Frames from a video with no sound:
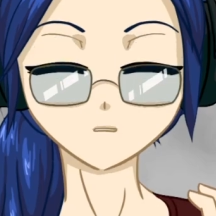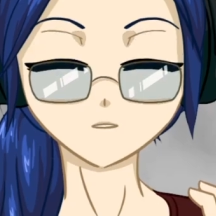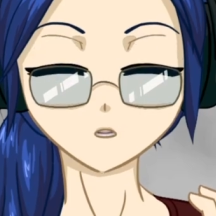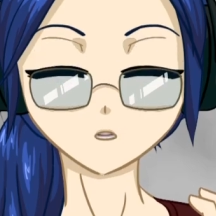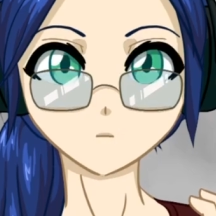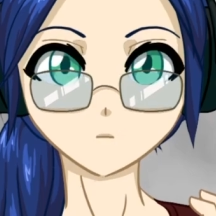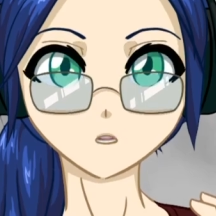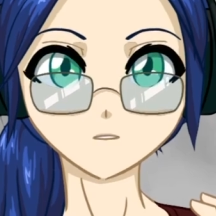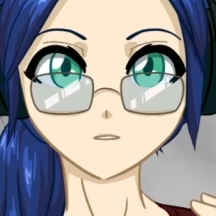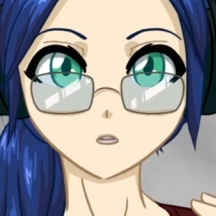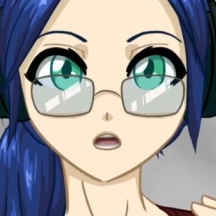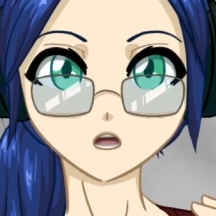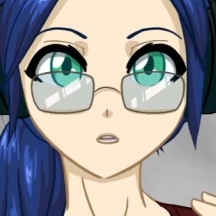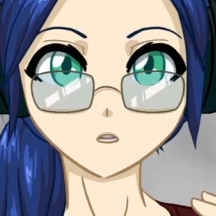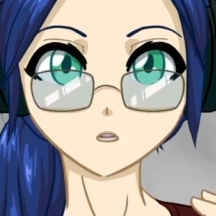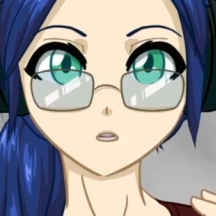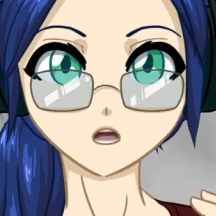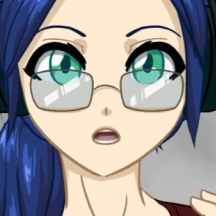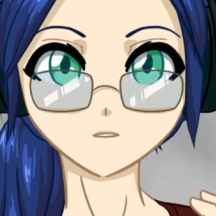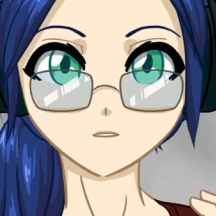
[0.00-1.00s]
up, it's a
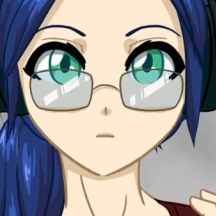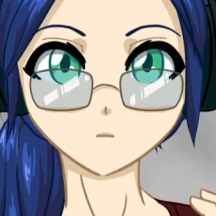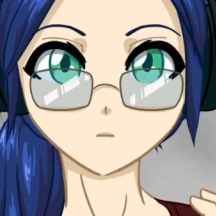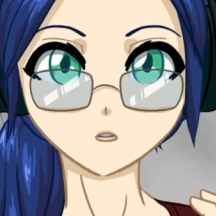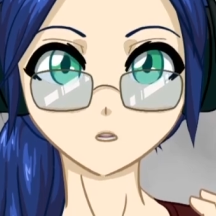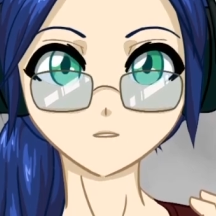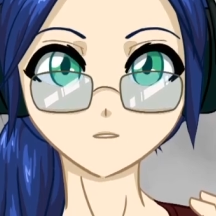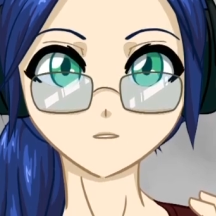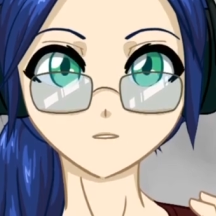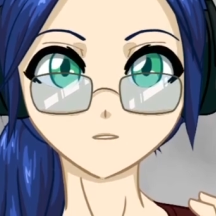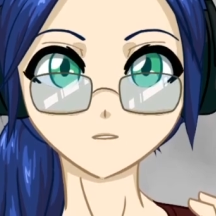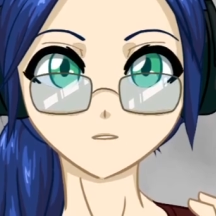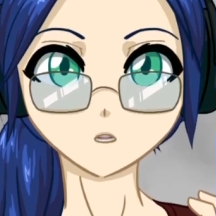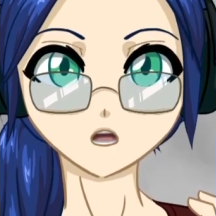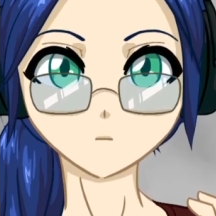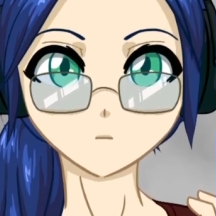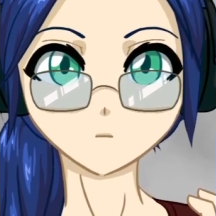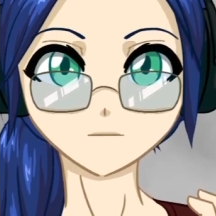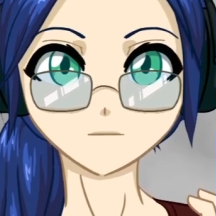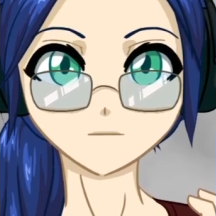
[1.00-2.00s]
dice pool system.
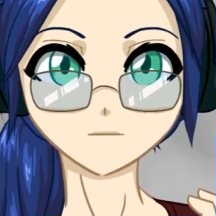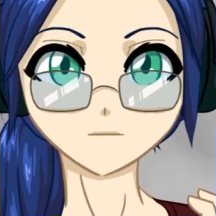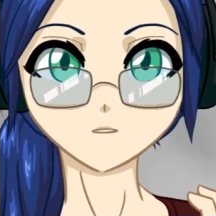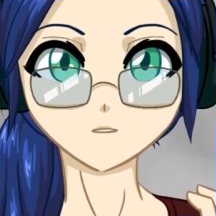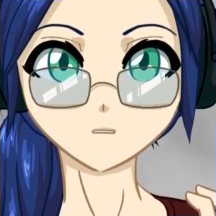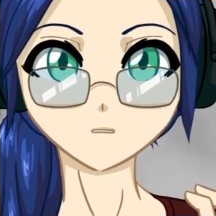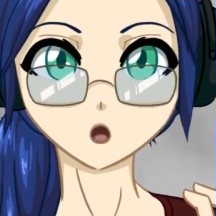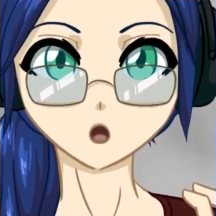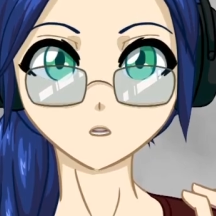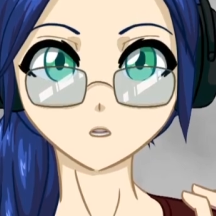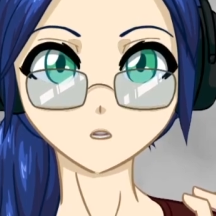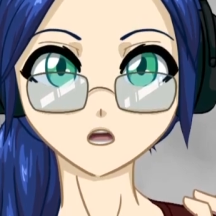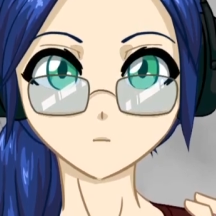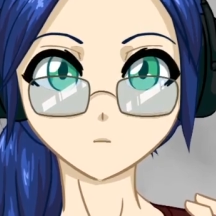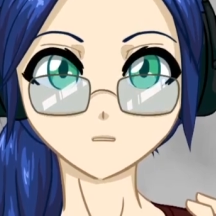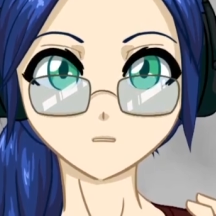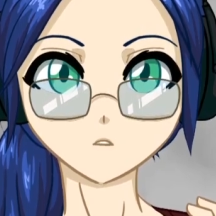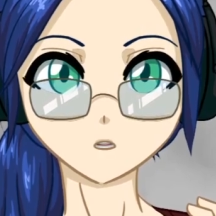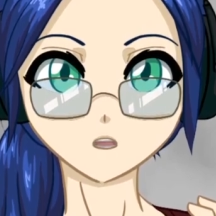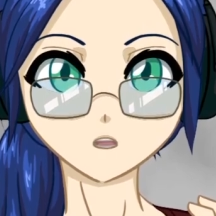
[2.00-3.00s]
You roll a number
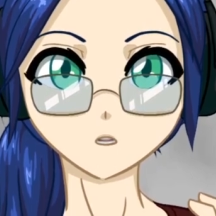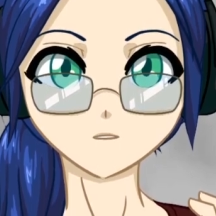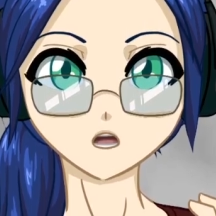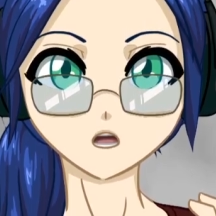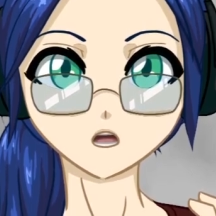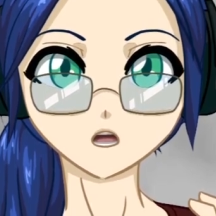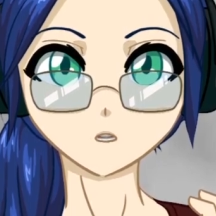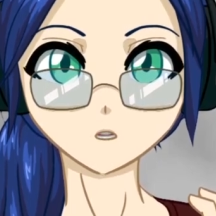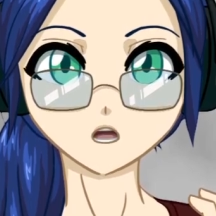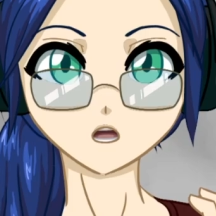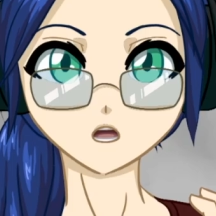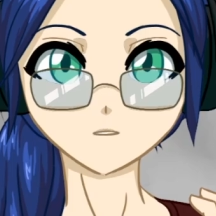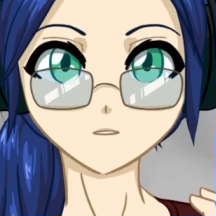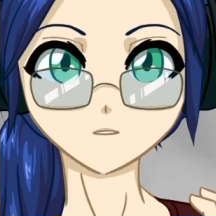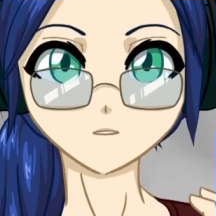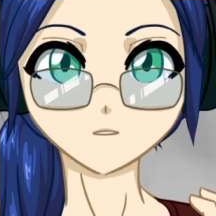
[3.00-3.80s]
of 10-sided dice,